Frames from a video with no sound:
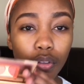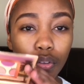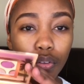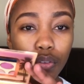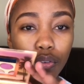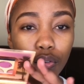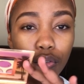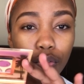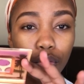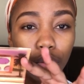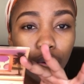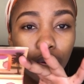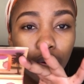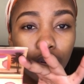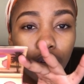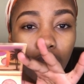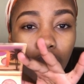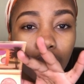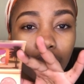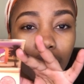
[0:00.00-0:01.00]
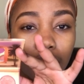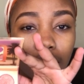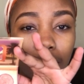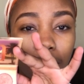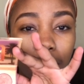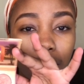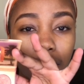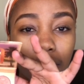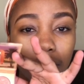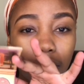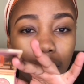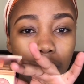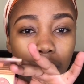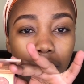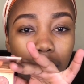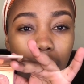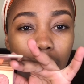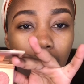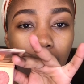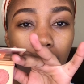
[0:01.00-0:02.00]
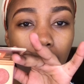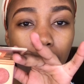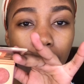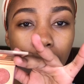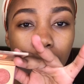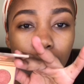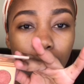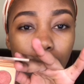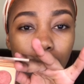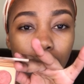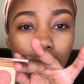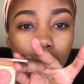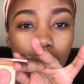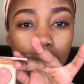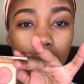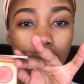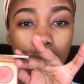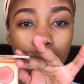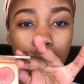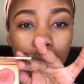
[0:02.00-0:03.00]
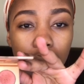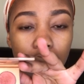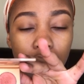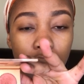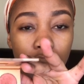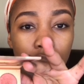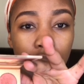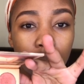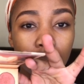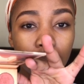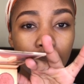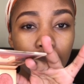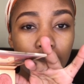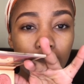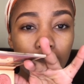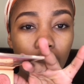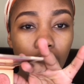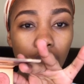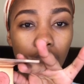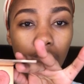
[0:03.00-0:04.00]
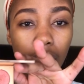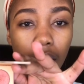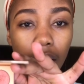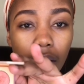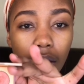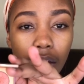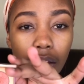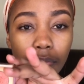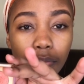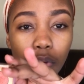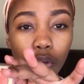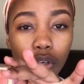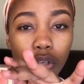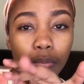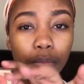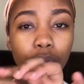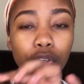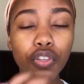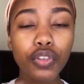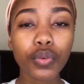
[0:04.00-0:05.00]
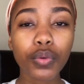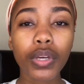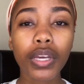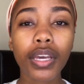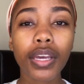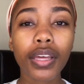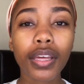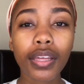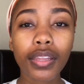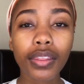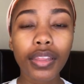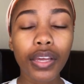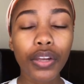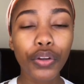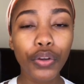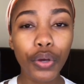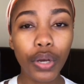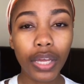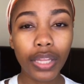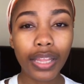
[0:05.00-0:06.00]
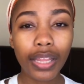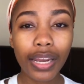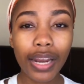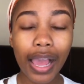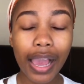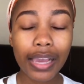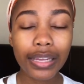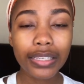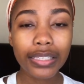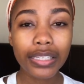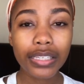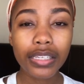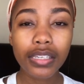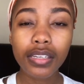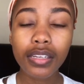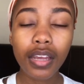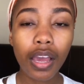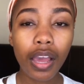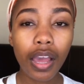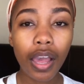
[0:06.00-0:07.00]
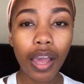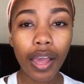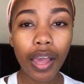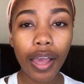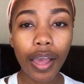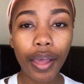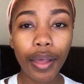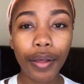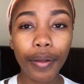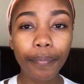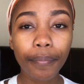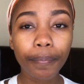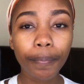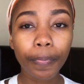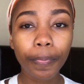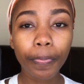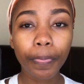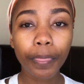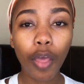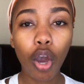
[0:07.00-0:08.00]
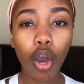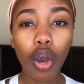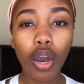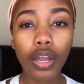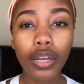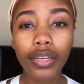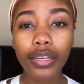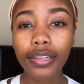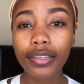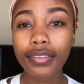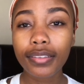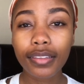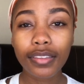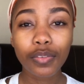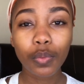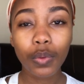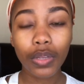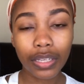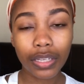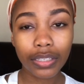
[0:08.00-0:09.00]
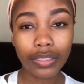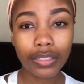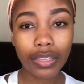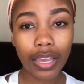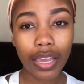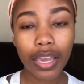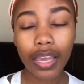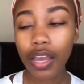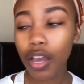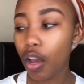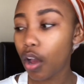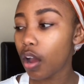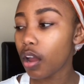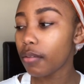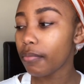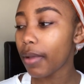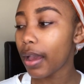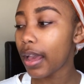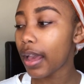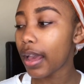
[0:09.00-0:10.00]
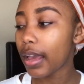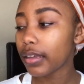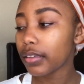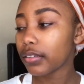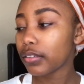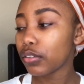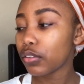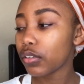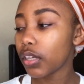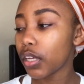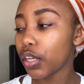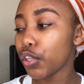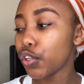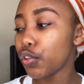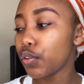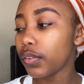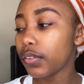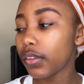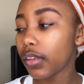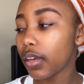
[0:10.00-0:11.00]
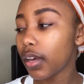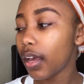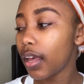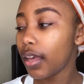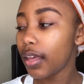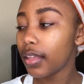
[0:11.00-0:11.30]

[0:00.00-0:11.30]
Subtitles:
So yeah, that's basically how it looks. And I'm gonna be doing the look that I did on Lisa's wedding day on my eyes today using